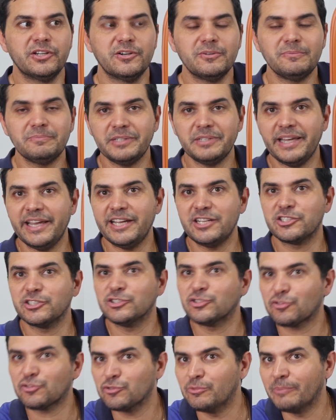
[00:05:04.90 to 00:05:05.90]
know, the
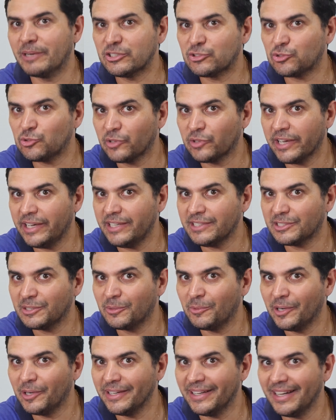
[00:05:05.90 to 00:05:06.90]
agents threw my suitcase
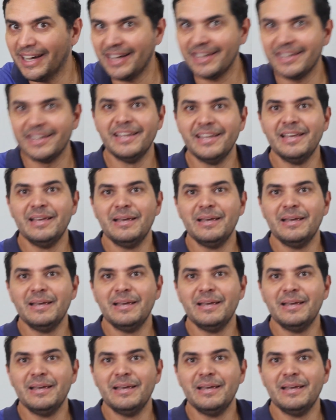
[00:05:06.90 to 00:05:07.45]
and whatnot.